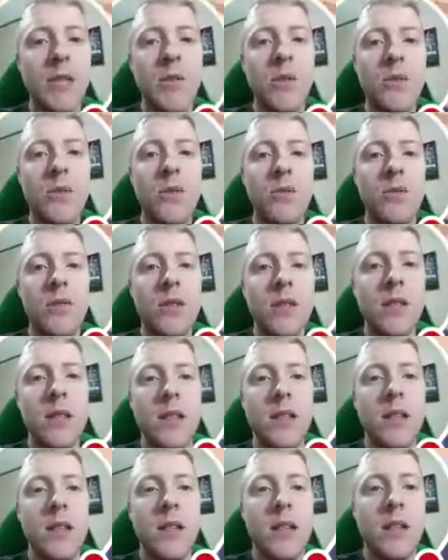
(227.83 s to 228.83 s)
use
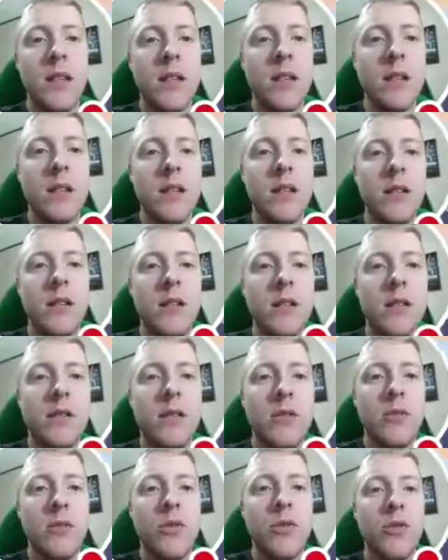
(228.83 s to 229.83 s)
the
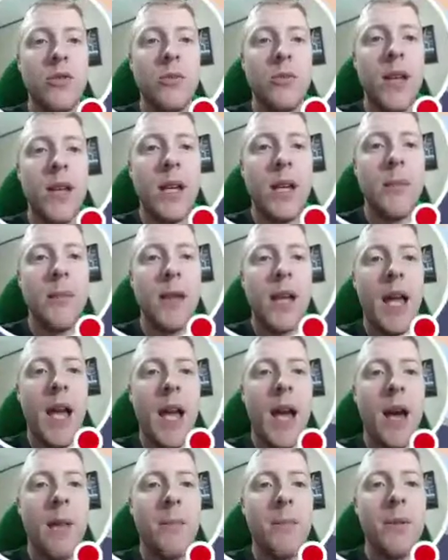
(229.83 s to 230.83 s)
YouTube Gaming
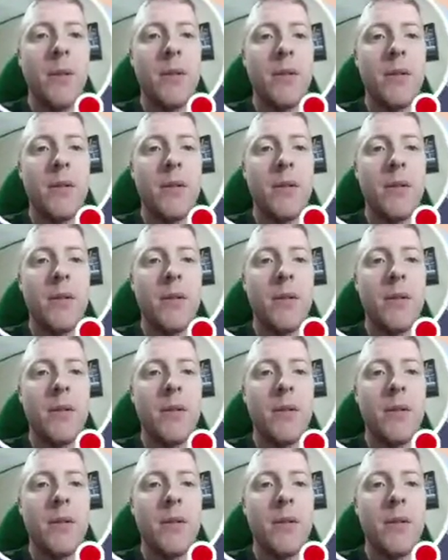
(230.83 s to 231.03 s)
app